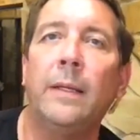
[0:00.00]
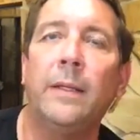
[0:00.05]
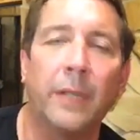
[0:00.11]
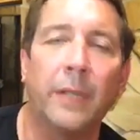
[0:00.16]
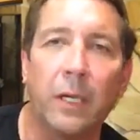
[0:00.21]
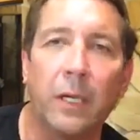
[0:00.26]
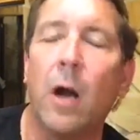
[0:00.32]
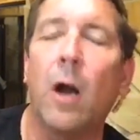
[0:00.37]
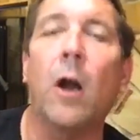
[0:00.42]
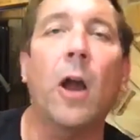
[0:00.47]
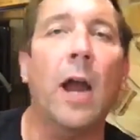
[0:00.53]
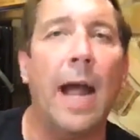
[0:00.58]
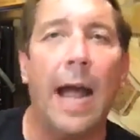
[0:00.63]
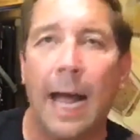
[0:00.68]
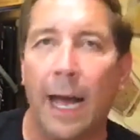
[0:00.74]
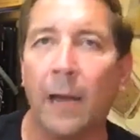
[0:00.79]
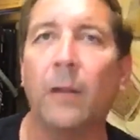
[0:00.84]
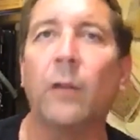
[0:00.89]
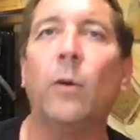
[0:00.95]
the car
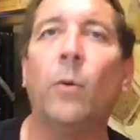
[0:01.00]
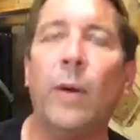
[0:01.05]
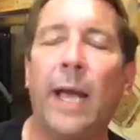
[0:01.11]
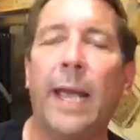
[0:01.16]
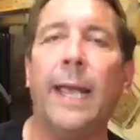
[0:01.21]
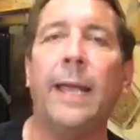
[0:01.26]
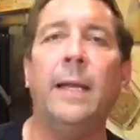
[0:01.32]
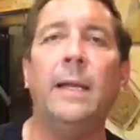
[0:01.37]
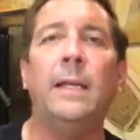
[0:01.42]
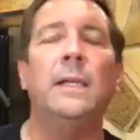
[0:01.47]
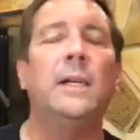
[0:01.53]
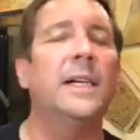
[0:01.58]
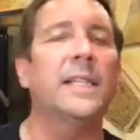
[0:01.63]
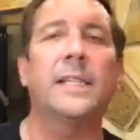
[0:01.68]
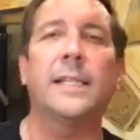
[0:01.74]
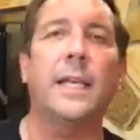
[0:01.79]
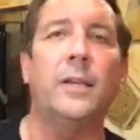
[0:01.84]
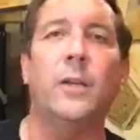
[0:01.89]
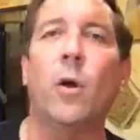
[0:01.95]
out of the way,
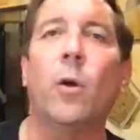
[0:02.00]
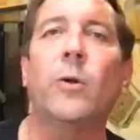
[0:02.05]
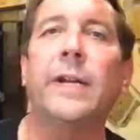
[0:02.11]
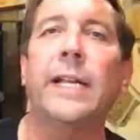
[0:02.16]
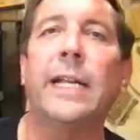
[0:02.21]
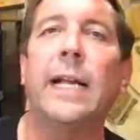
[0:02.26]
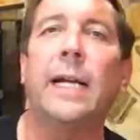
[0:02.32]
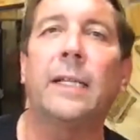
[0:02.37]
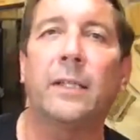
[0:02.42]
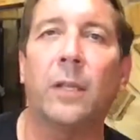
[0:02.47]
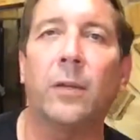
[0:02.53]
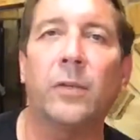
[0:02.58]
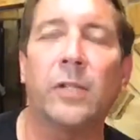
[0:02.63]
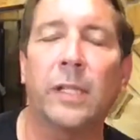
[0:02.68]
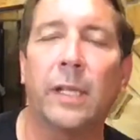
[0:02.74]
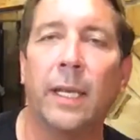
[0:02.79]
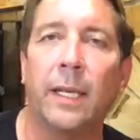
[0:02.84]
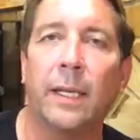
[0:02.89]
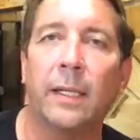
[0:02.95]
let's say you already got
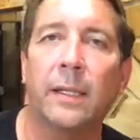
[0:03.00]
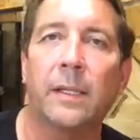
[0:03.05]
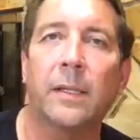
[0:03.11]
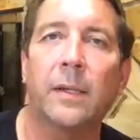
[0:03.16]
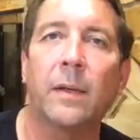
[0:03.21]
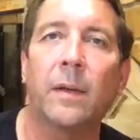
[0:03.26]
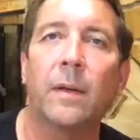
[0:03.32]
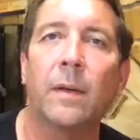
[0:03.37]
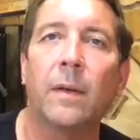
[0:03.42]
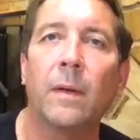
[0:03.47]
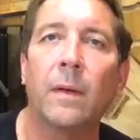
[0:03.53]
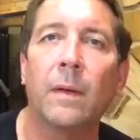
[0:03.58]
those things,